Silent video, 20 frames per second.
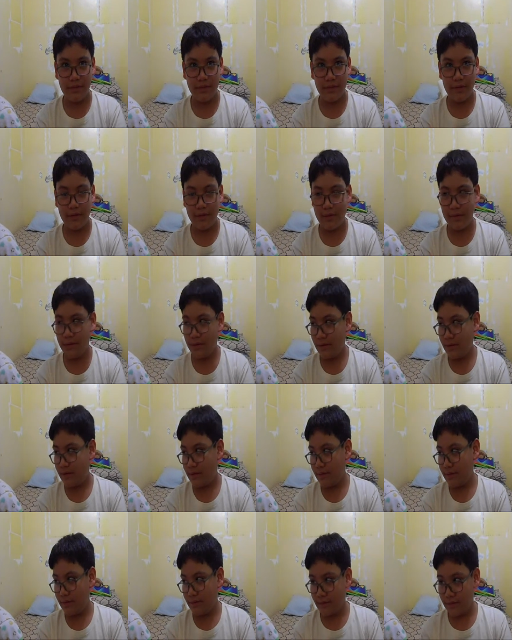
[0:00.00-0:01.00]
and his
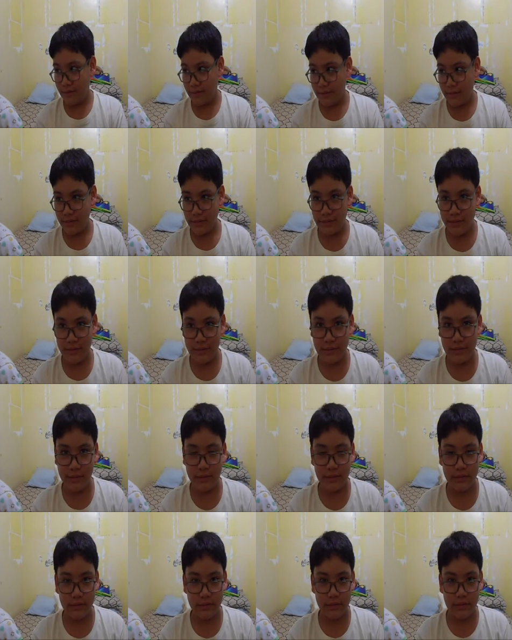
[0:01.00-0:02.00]
stunts, let's just say
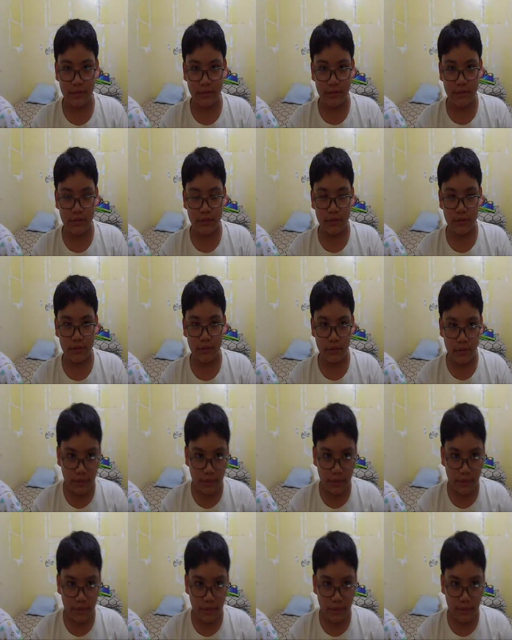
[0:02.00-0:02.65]
they're, like, how do I